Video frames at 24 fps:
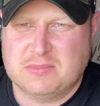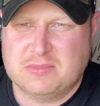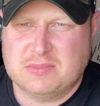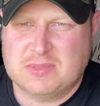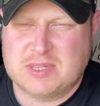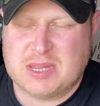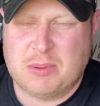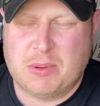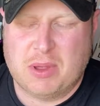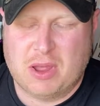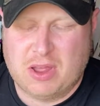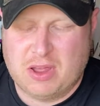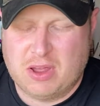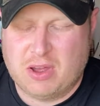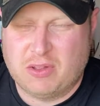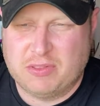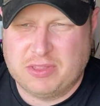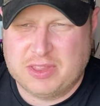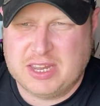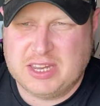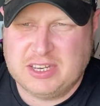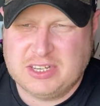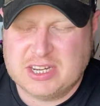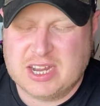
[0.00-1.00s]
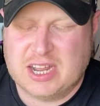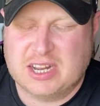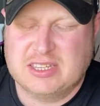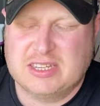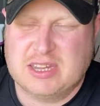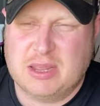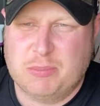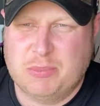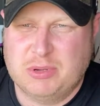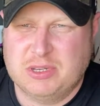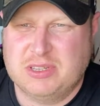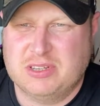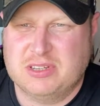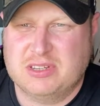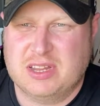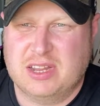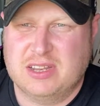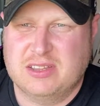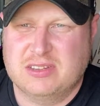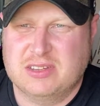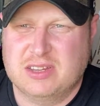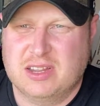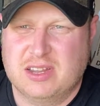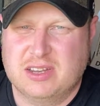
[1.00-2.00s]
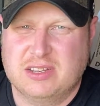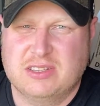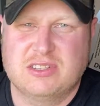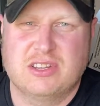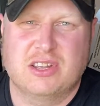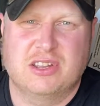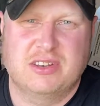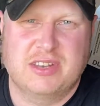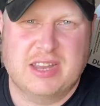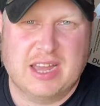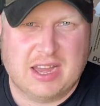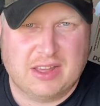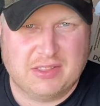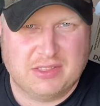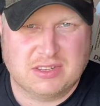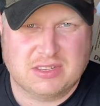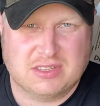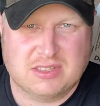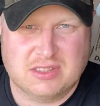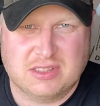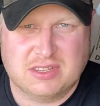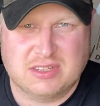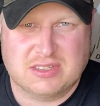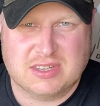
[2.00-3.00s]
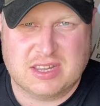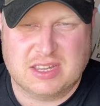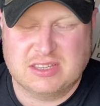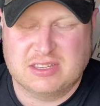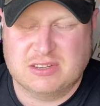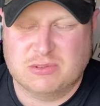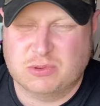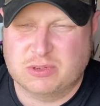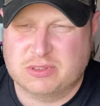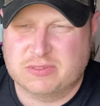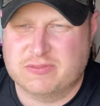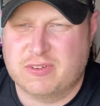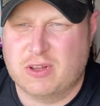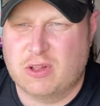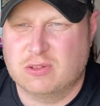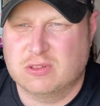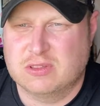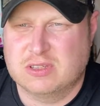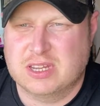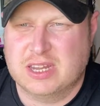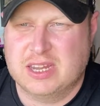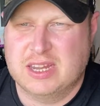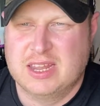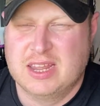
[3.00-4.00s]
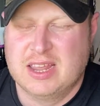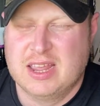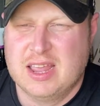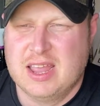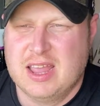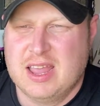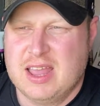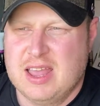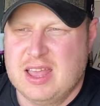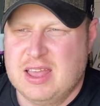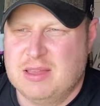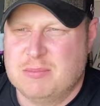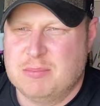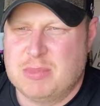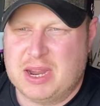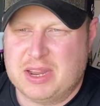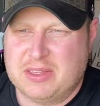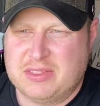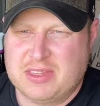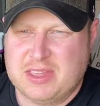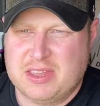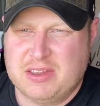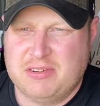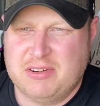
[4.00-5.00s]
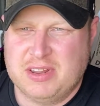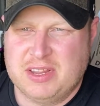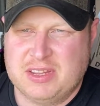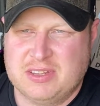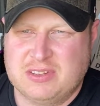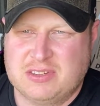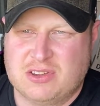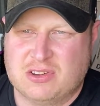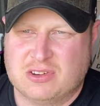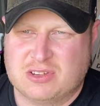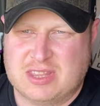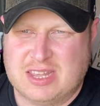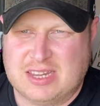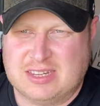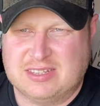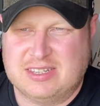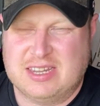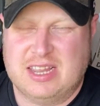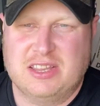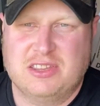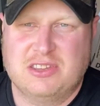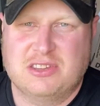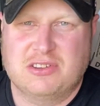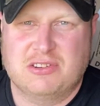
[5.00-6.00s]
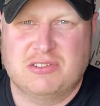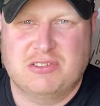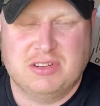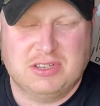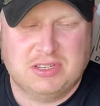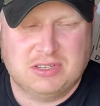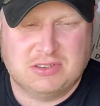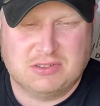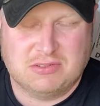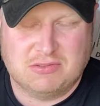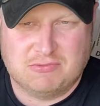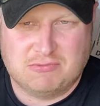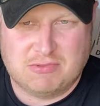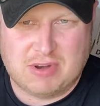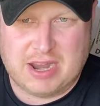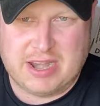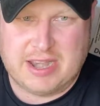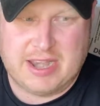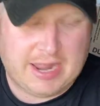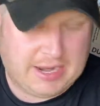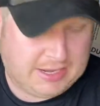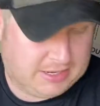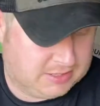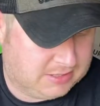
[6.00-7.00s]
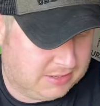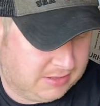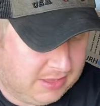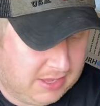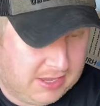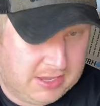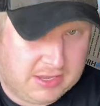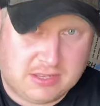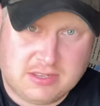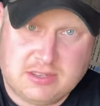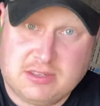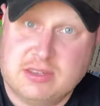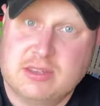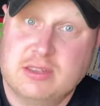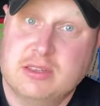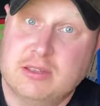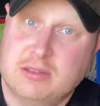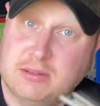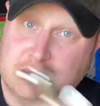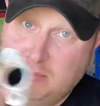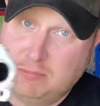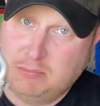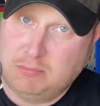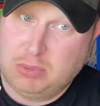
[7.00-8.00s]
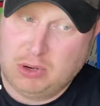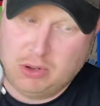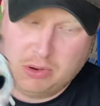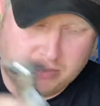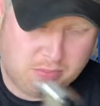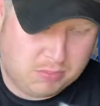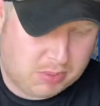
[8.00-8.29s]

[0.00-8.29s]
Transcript: On the EGR temperature sensor. Turned out the sensor was faulty. My theory is, because that sensor is right next to this blown